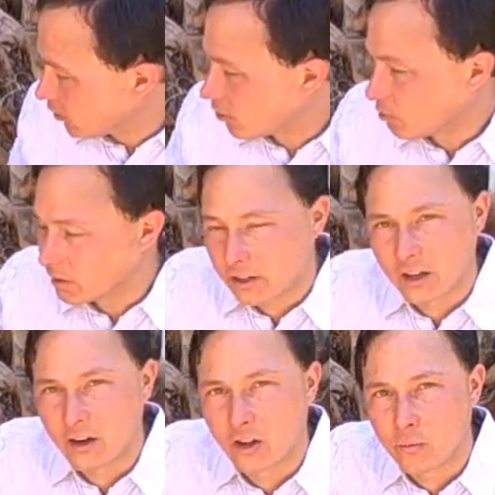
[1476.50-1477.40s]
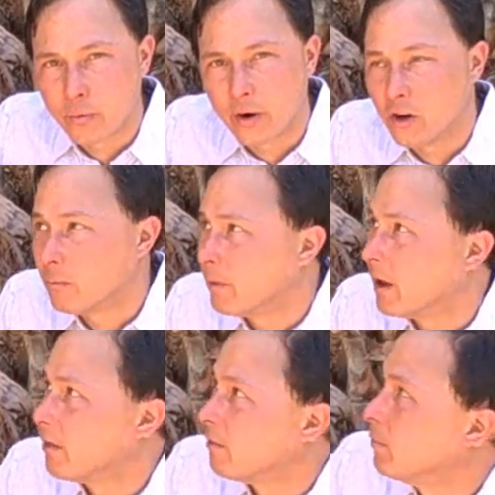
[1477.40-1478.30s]
This is once again another perennial
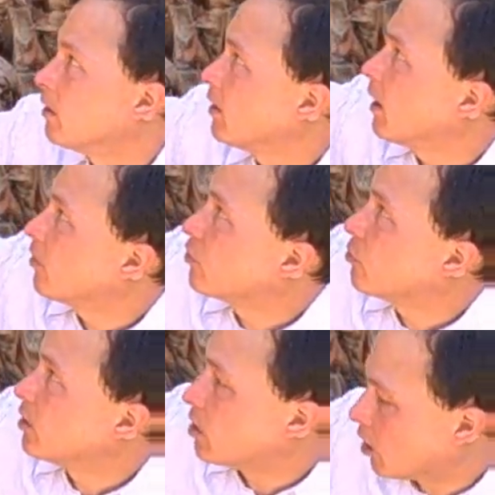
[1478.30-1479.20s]
bed that mainly had the tree